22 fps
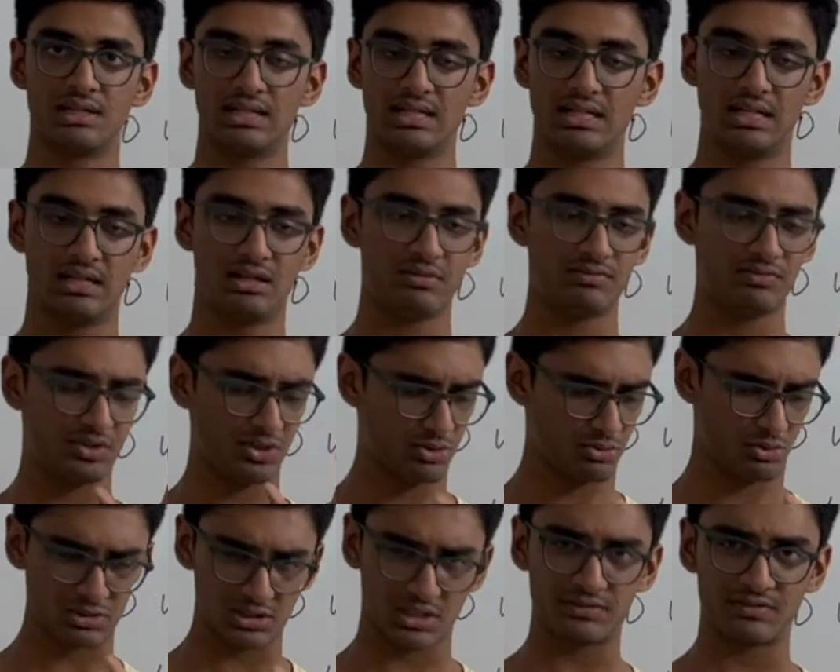Even if you
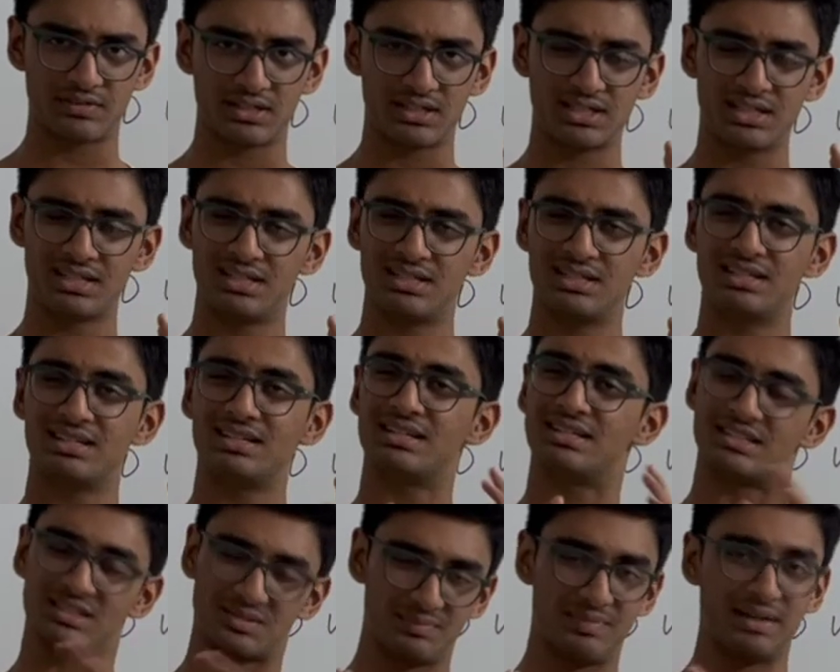know the word,
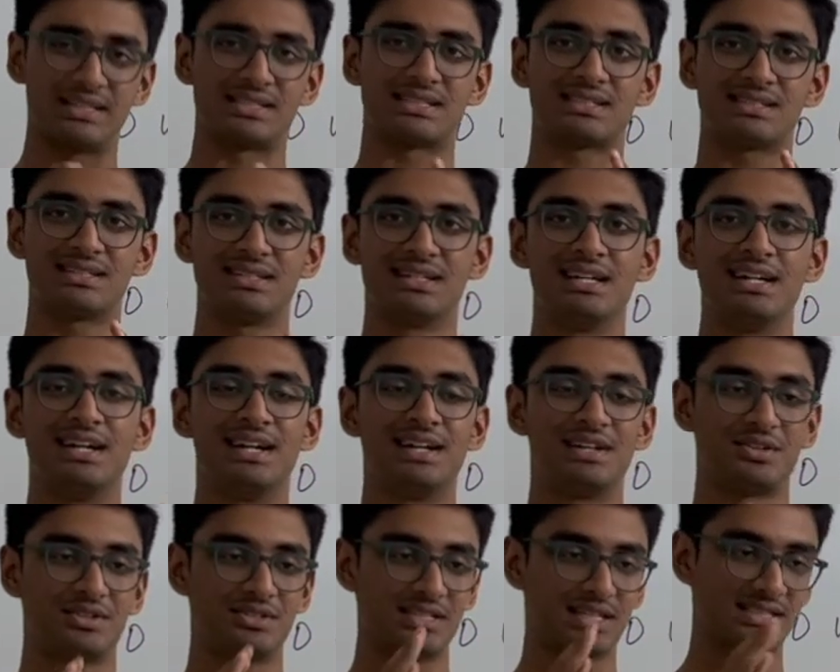it's best
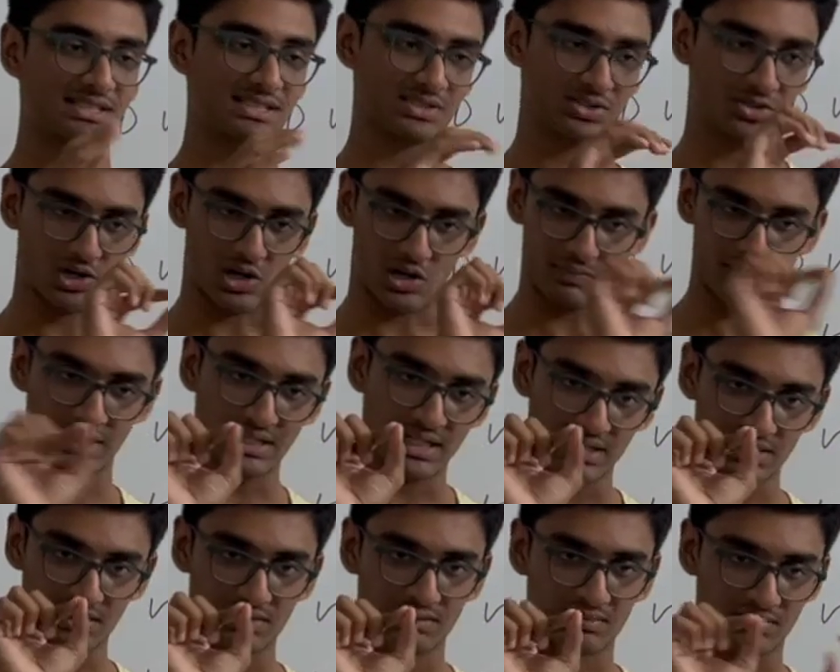to just copy
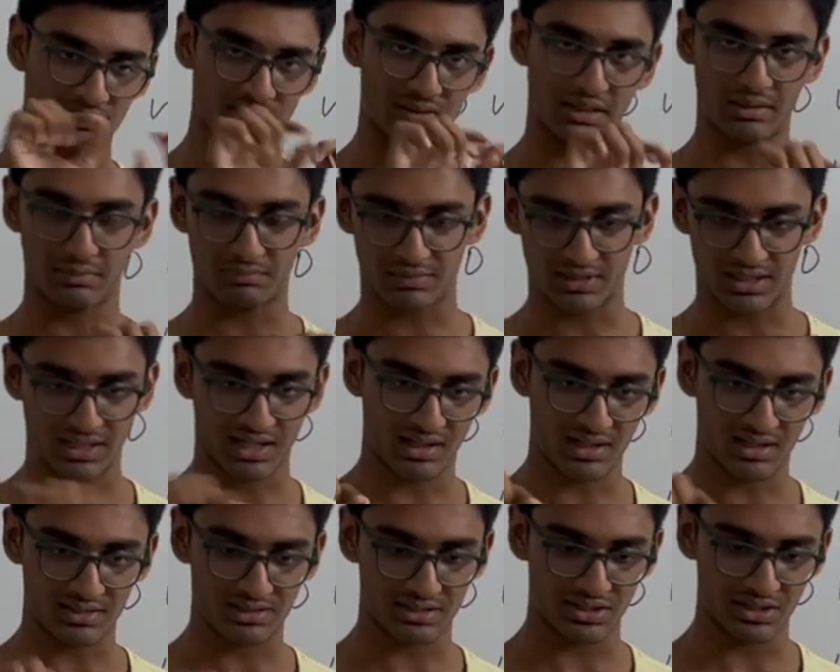that
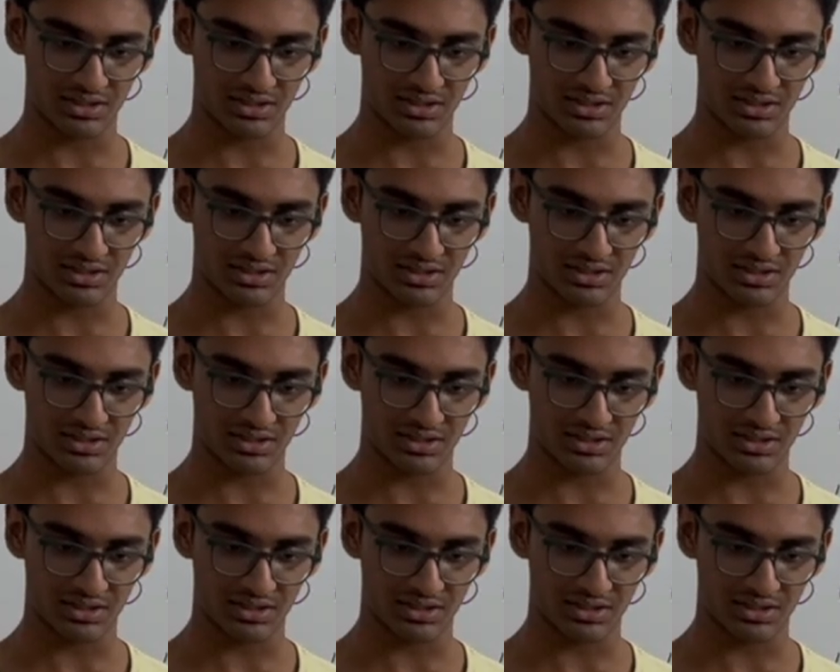particular thing.